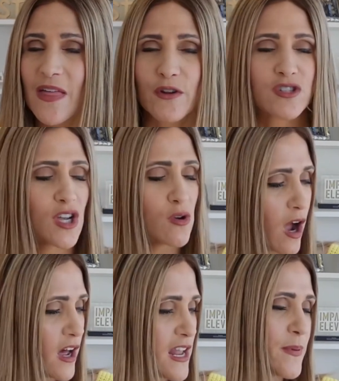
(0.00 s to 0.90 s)
They're so
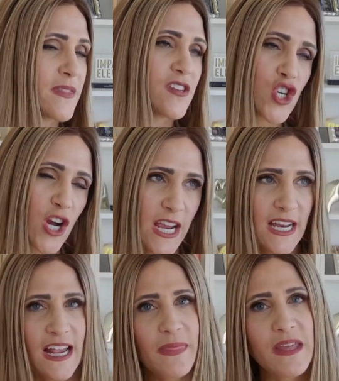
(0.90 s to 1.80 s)
caught up in the
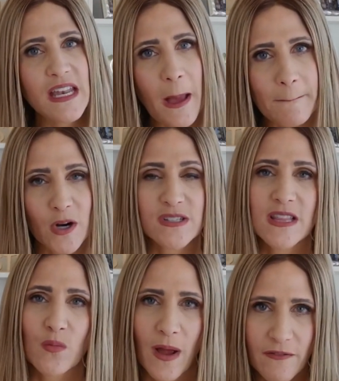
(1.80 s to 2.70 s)
training and the numbers and
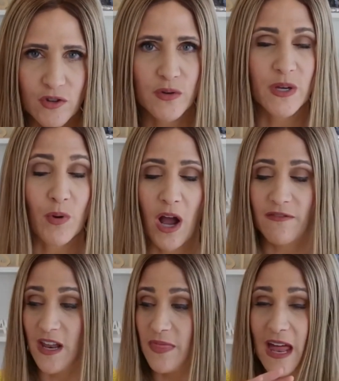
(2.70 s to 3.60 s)
the revenue and the
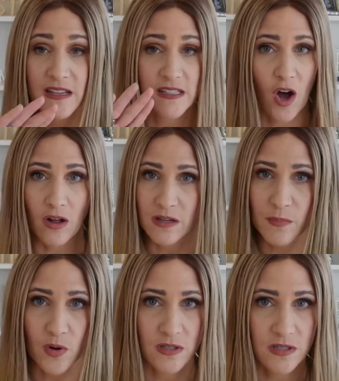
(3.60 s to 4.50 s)
profit, and that is all
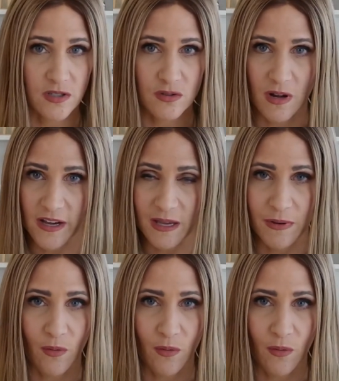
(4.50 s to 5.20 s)
important. Do not get me